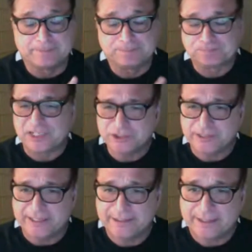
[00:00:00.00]

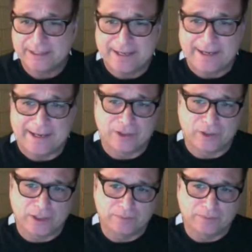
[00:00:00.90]
internet and
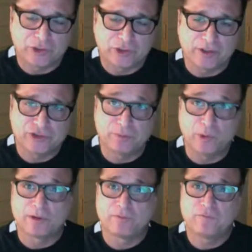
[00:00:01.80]
charge
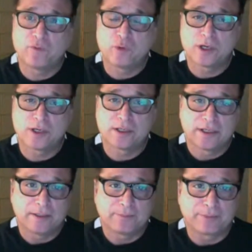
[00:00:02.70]
more for
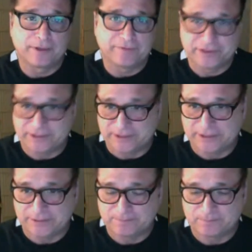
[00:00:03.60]
preferences
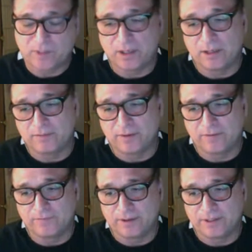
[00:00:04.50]
of
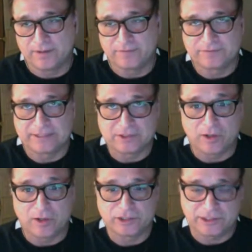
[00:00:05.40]

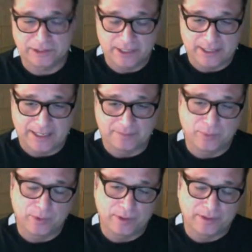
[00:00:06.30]
technology and
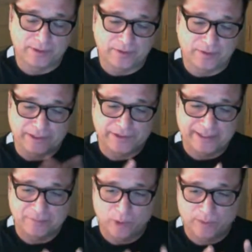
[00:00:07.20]
the internet.
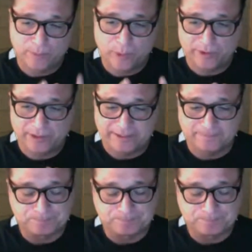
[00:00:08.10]
And more importantly,